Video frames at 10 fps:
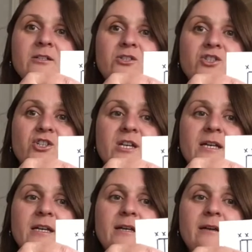
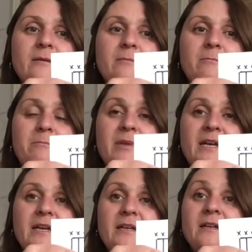G,
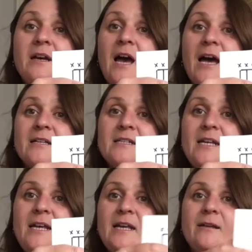B, and
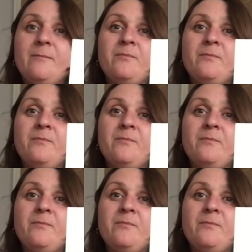E.